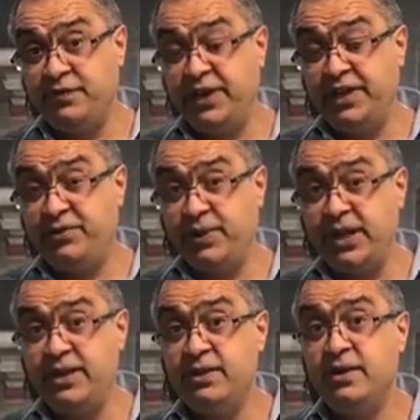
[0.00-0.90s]
of tea
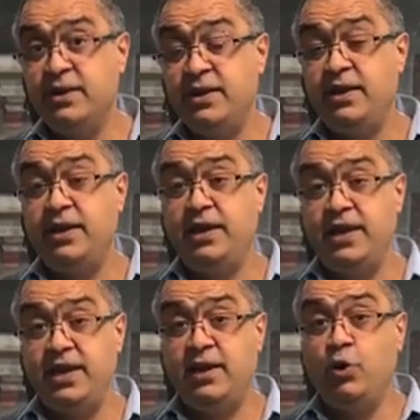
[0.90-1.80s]
tree,
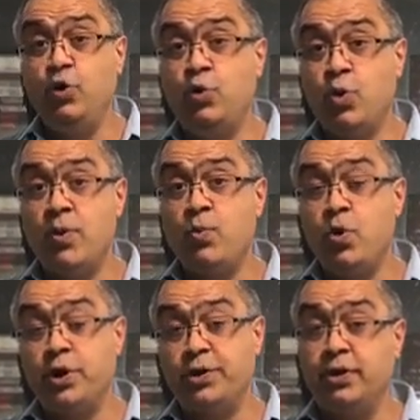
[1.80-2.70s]
in lukewarm
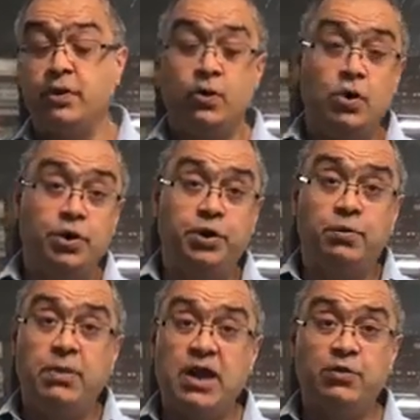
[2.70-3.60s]
water or your
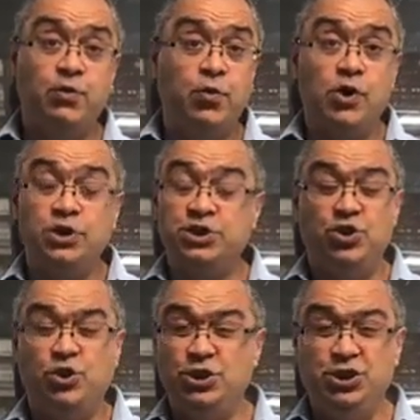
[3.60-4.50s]
mouthwash.
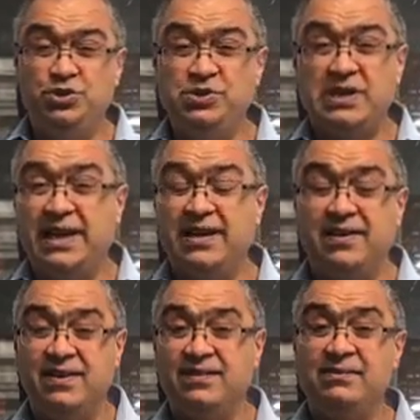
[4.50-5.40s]
Don't use like
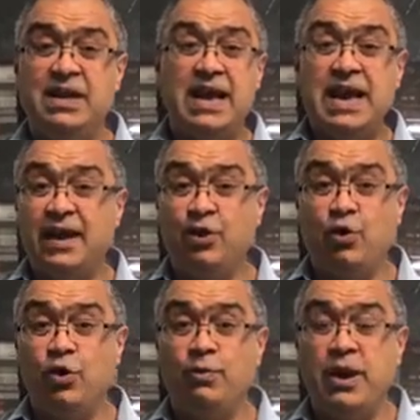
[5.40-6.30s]
a
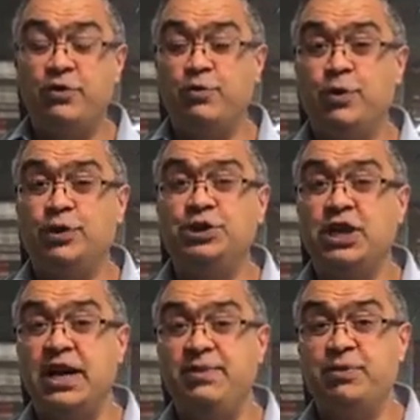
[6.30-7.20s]
alcohol mouthwash.
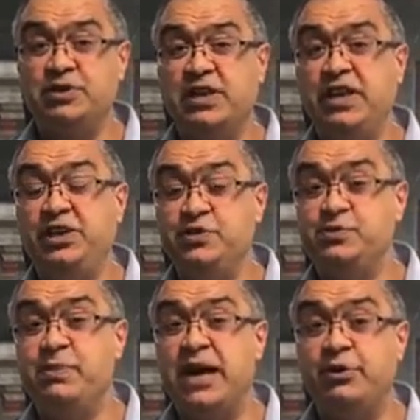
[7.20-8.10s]
I personally
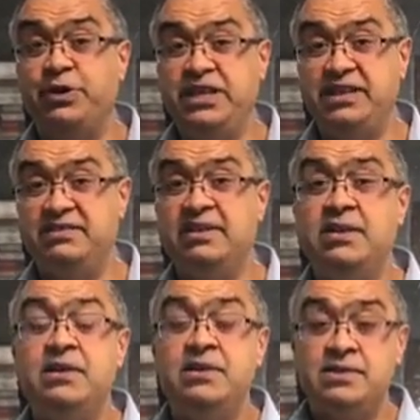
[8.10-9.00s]
use biotin,
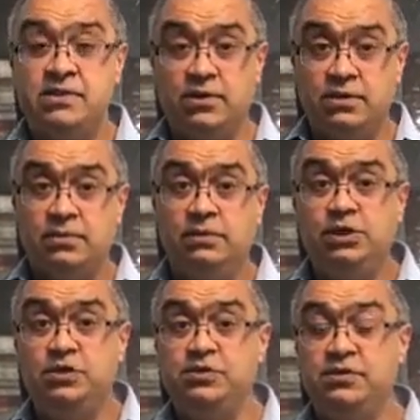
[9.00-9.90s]
so
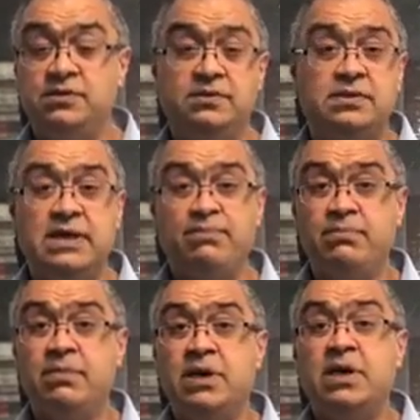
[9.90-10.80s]
use
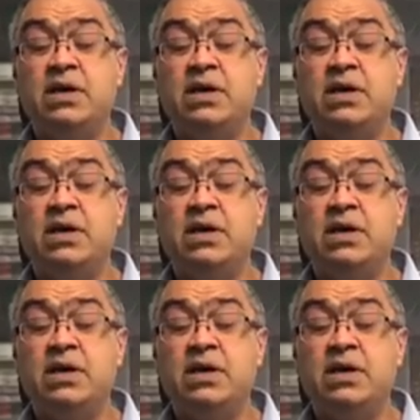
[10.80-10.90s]
some